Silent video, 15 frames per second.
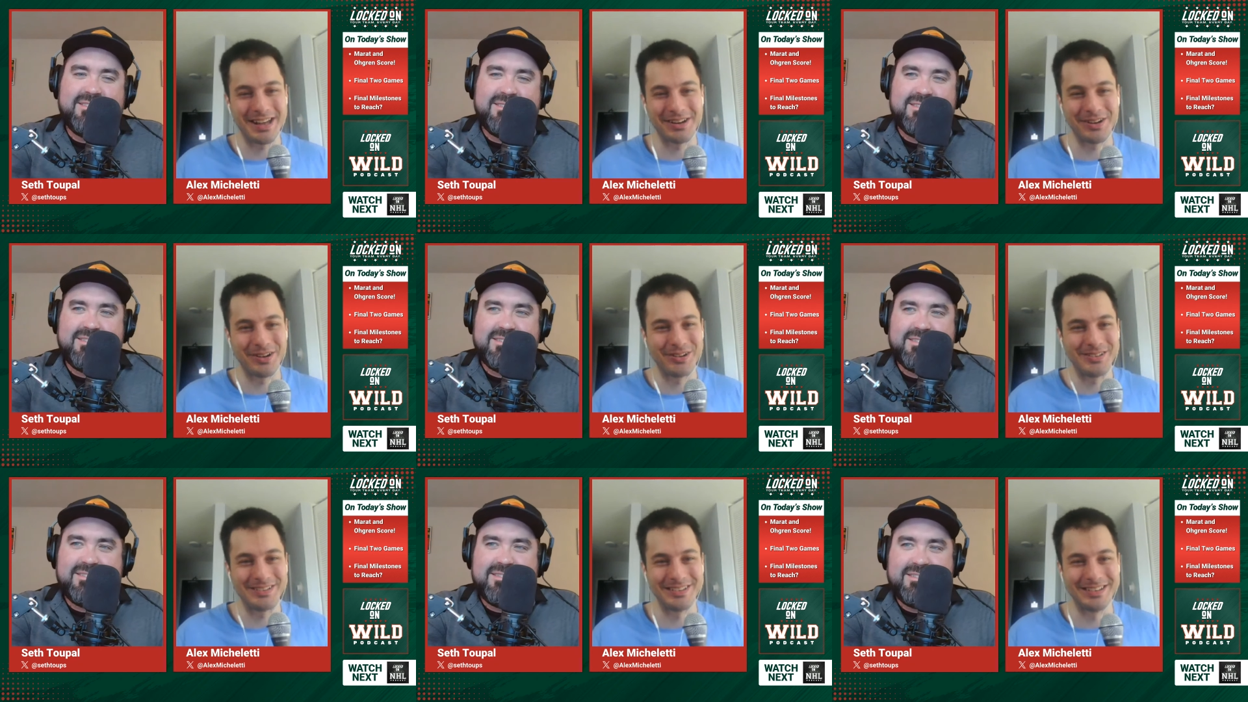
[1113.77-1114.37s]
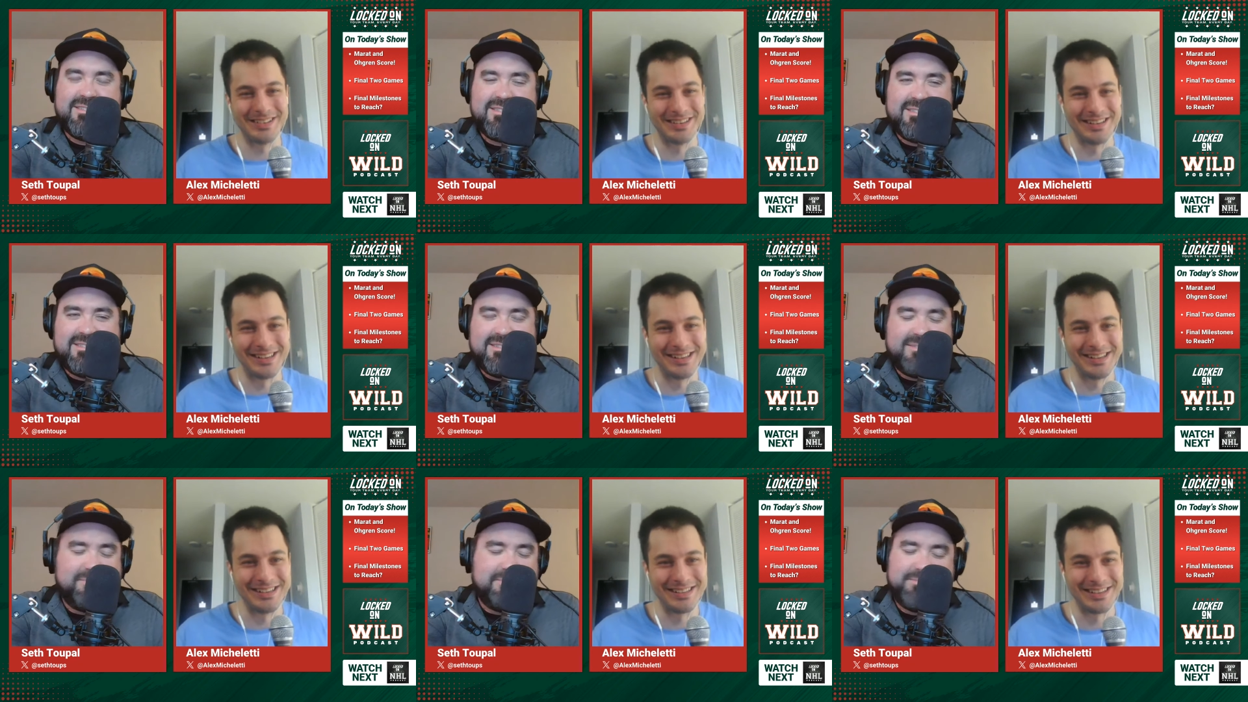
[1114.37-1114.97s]
Speaker 1: hurt, and
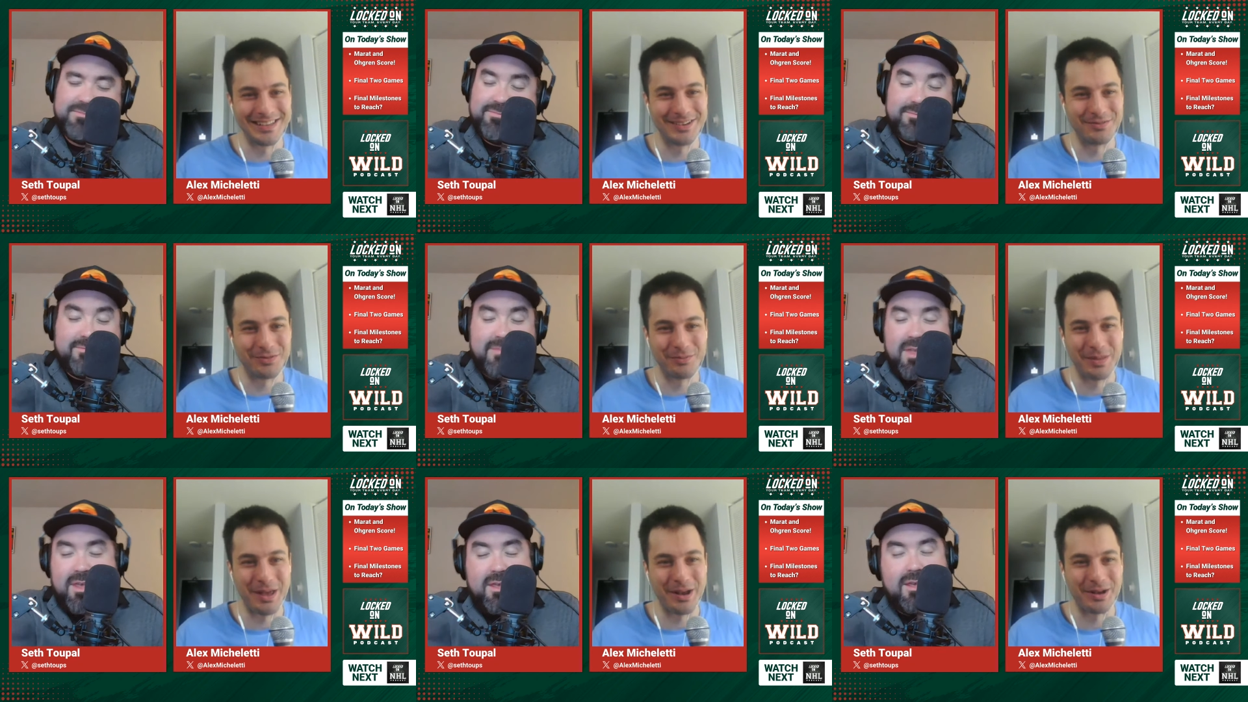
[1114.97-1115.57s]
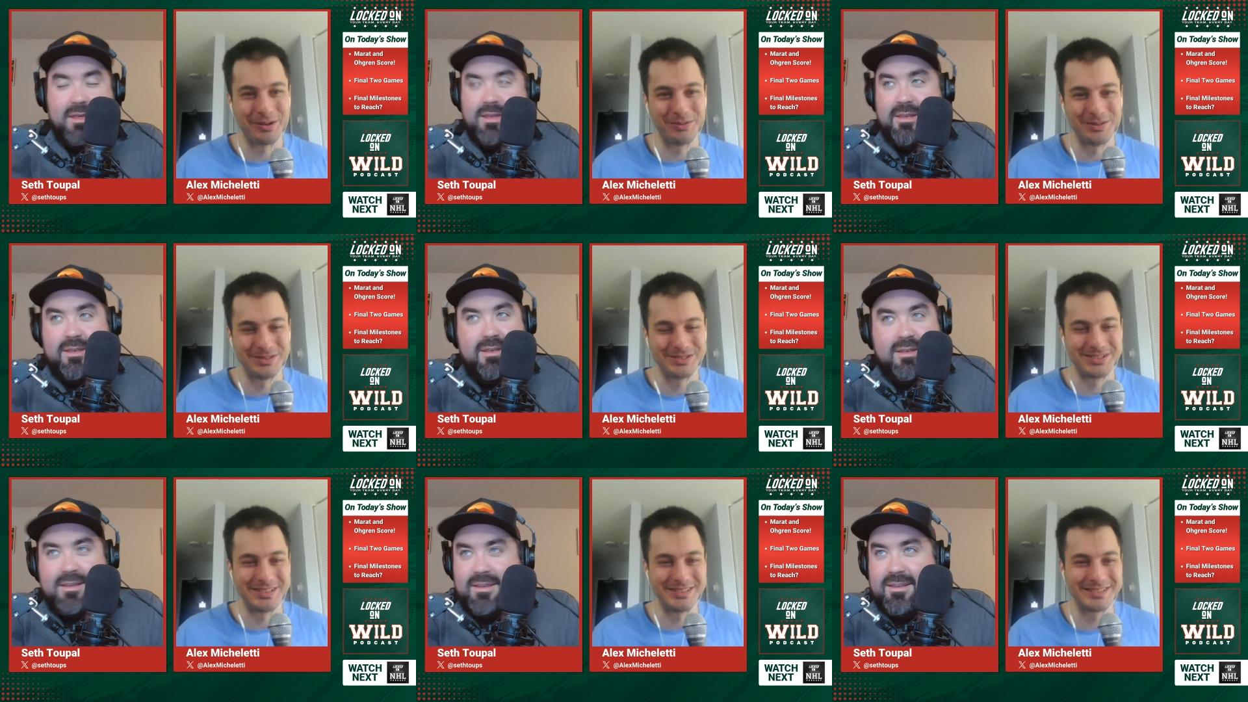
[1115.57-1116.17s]
uh, yeah, from there it
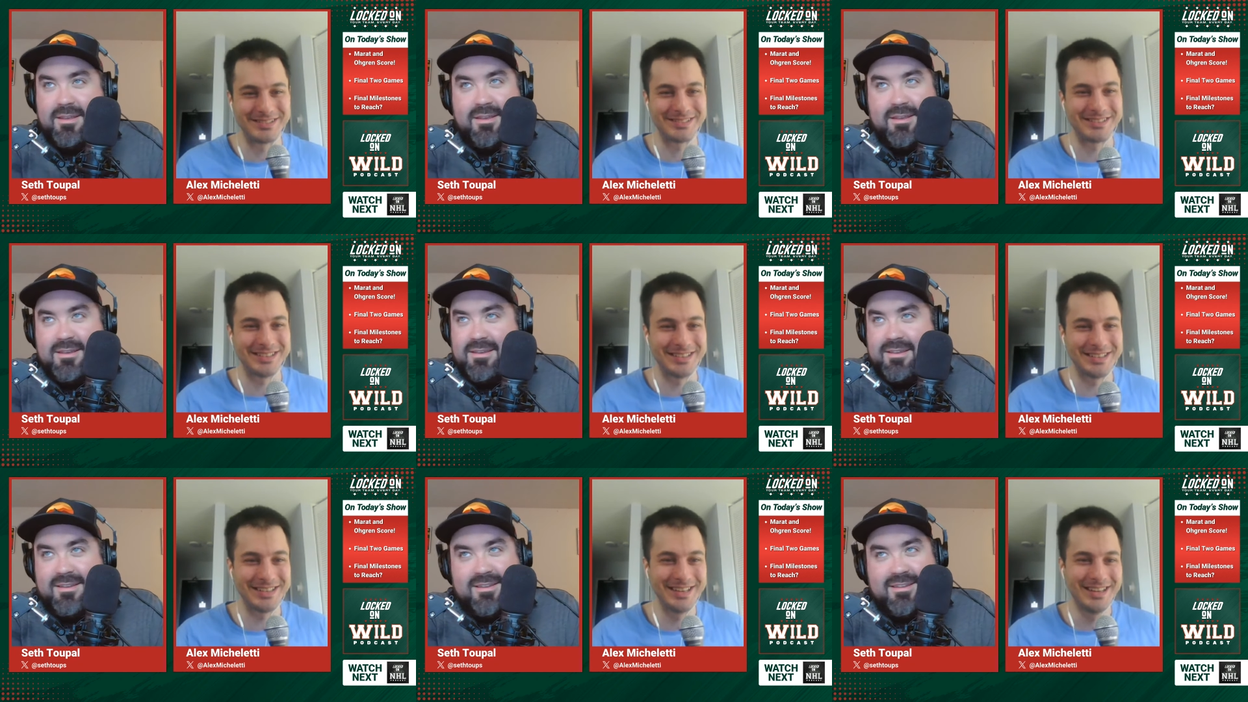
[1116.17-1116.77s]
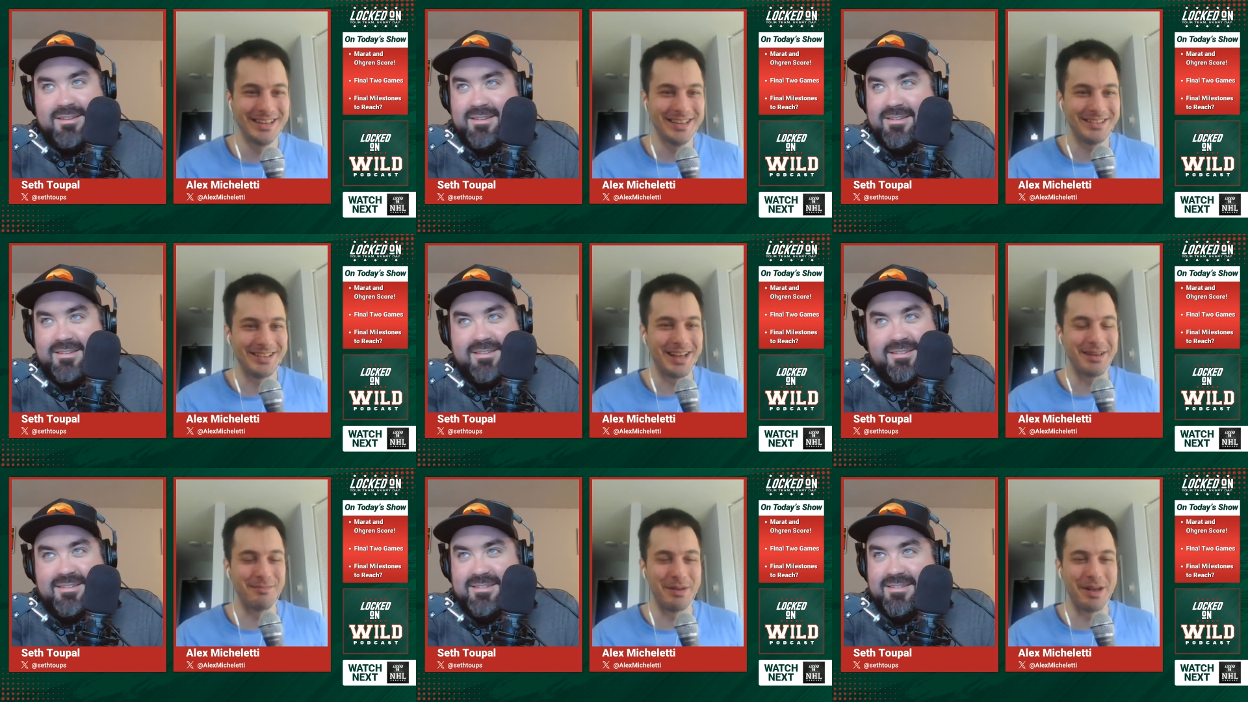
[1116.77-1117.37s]
was just a
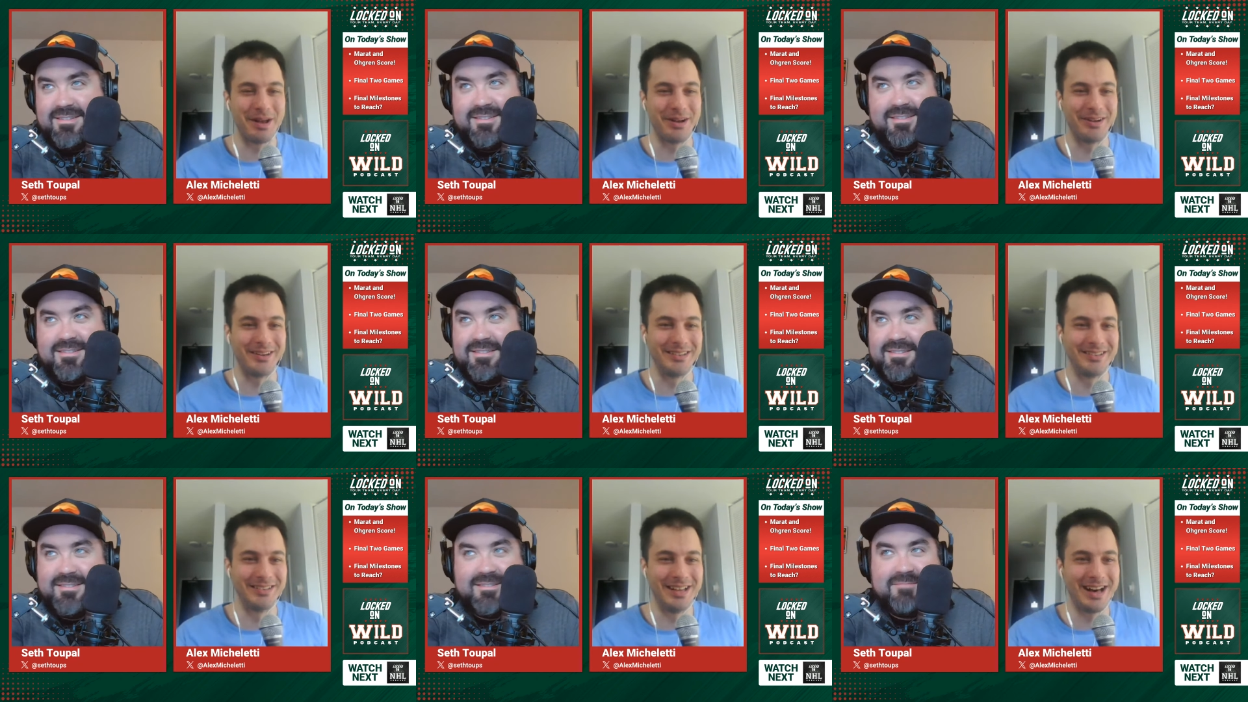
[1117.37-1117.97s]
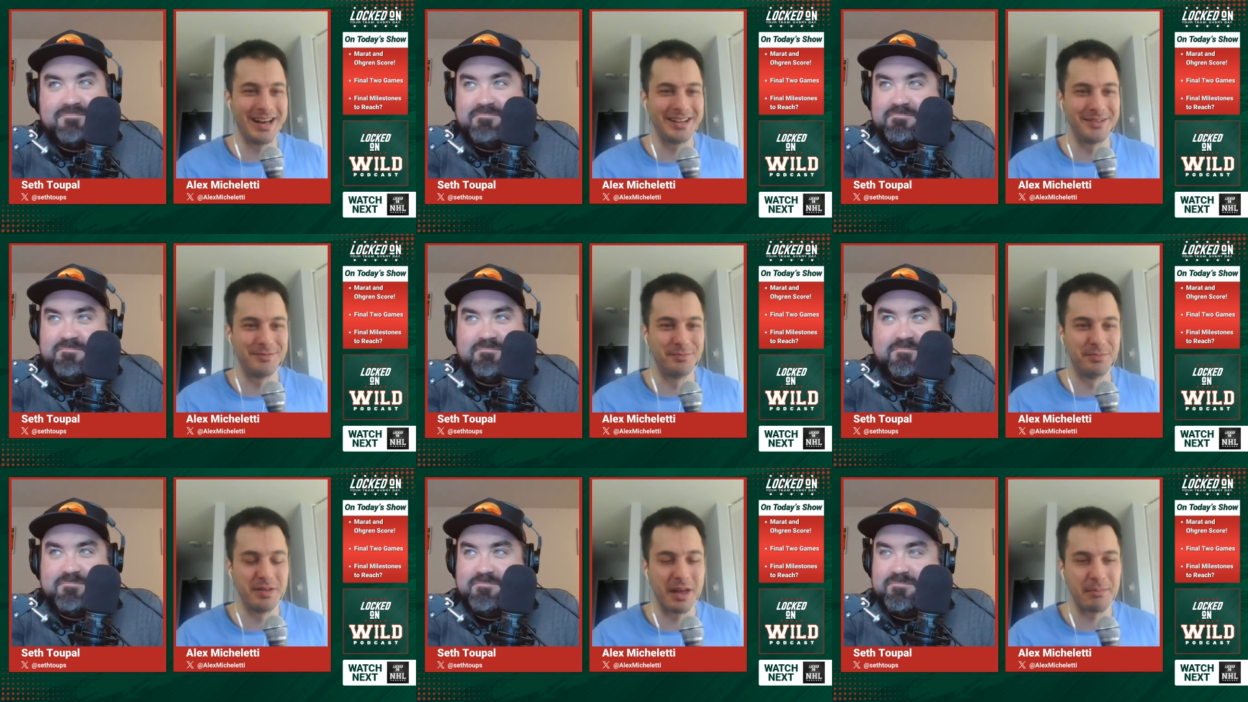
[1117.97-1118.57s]
nightmare, and a lot
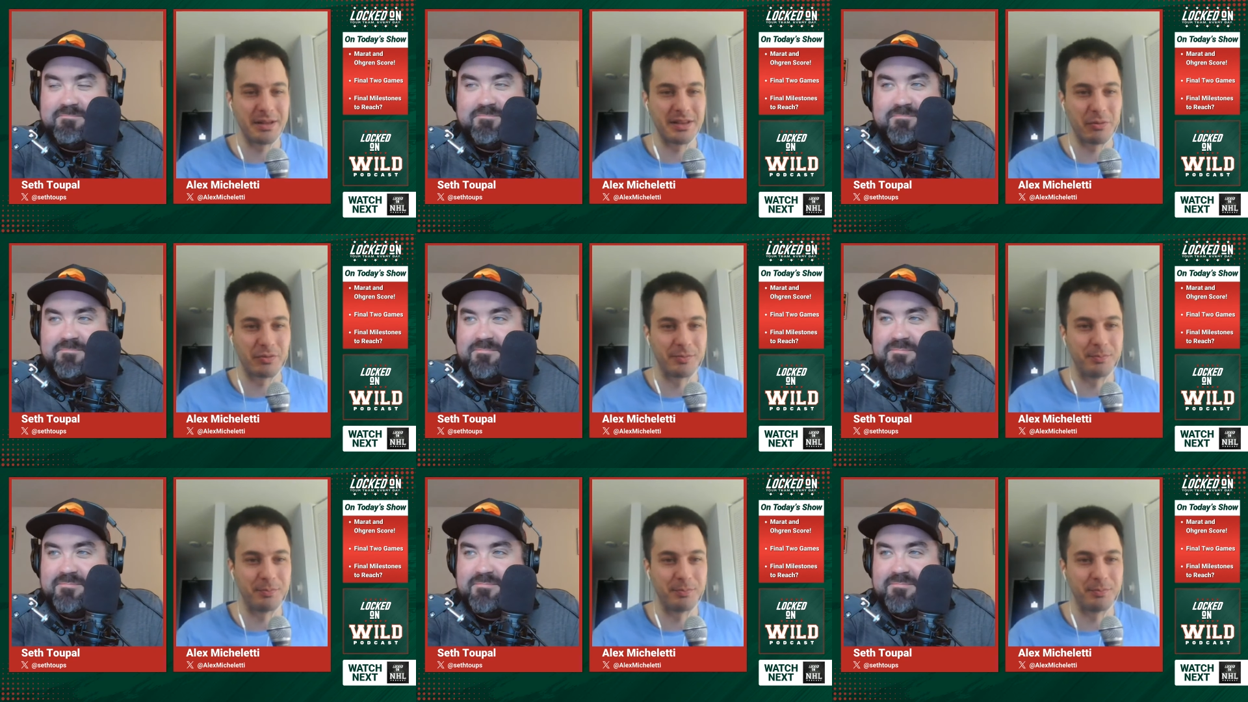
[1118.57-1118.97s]
of I mean there was